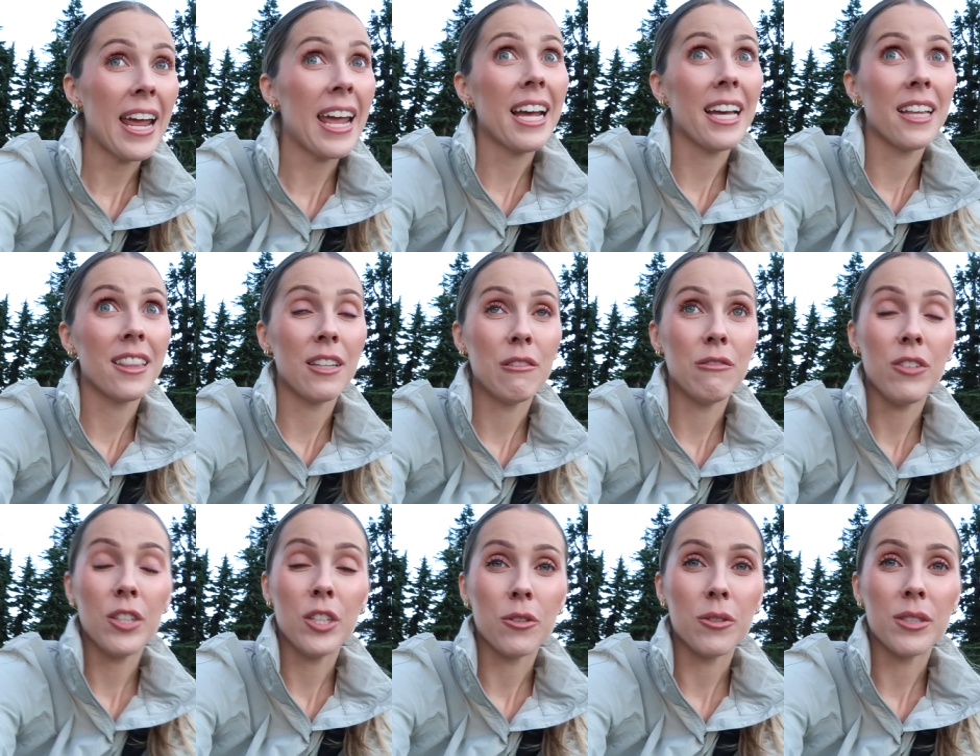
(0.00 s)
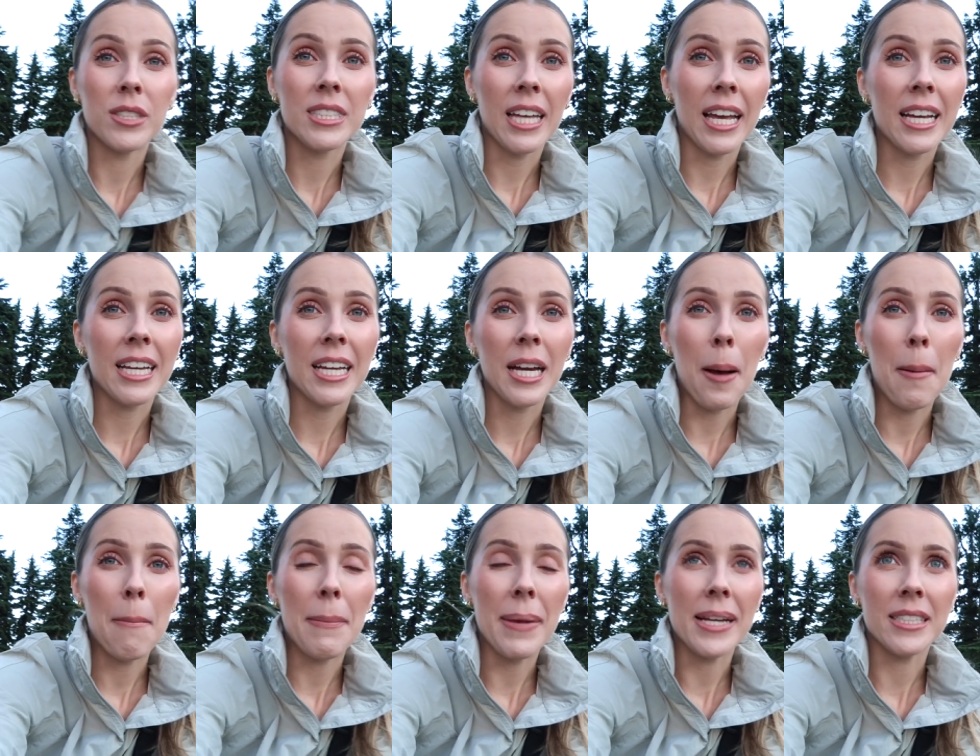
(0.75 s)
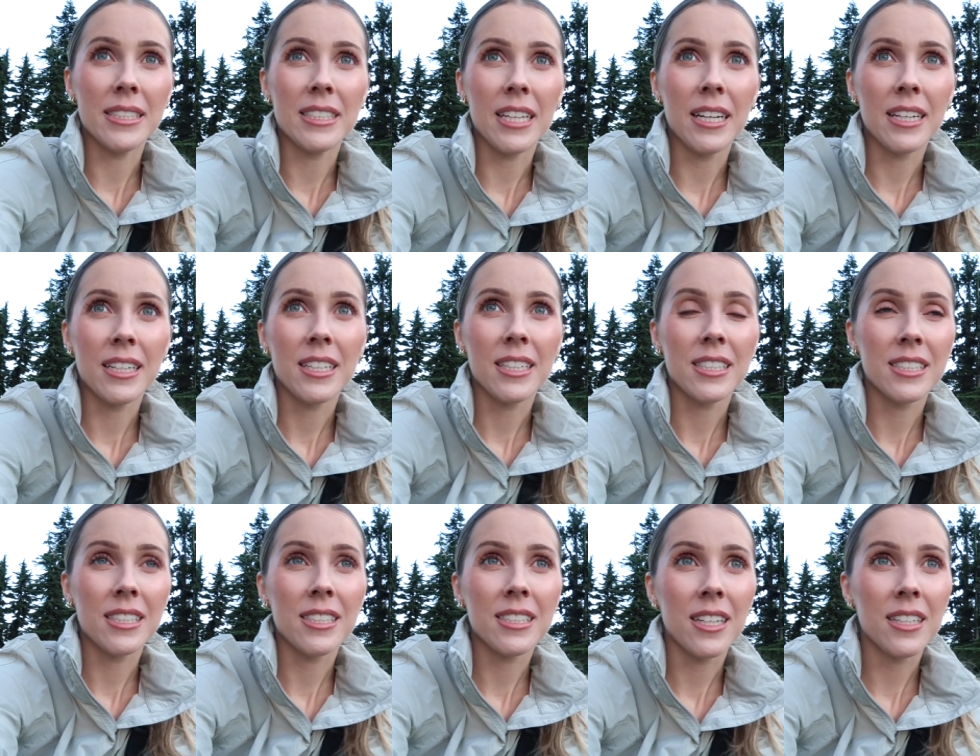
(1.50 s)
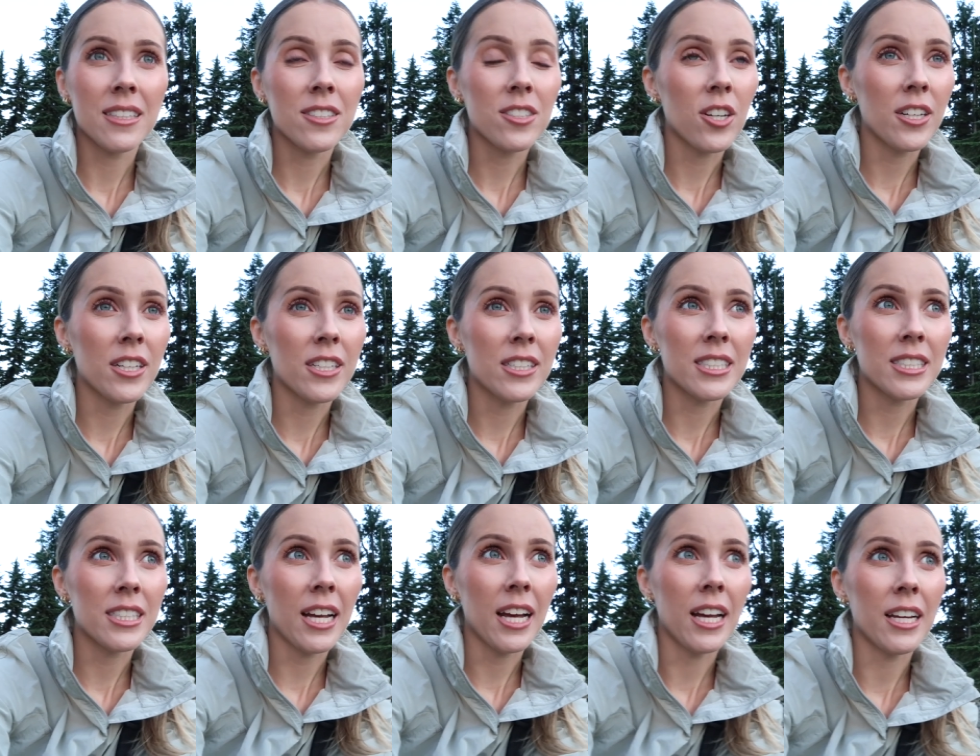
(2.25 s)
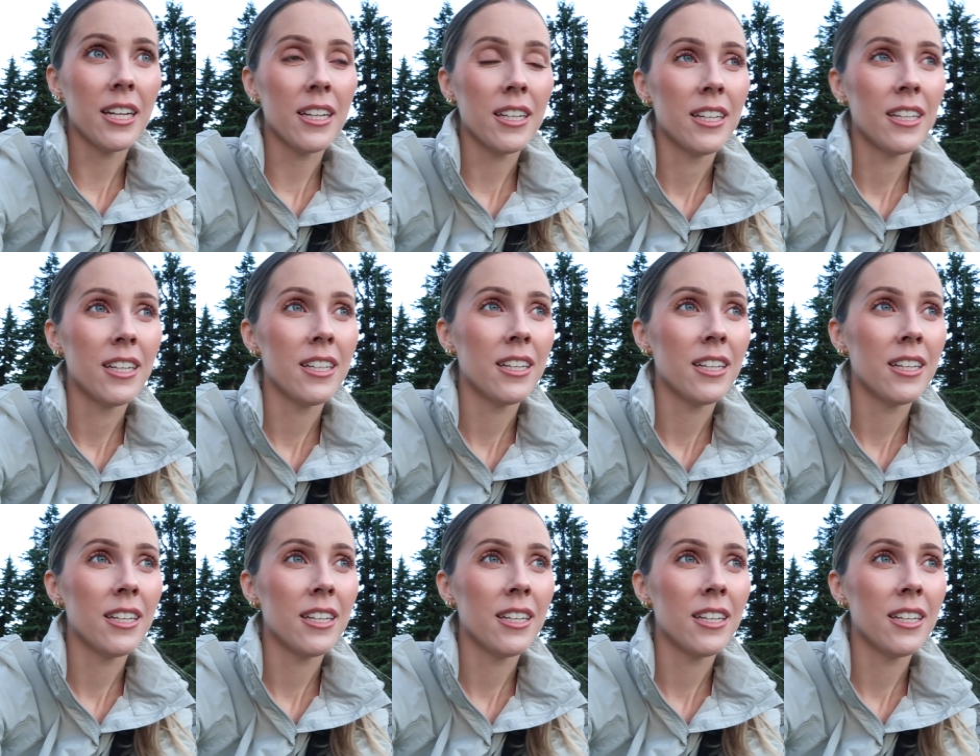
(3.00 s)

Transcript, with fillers: And the view is like amazing because the sun's starting to set.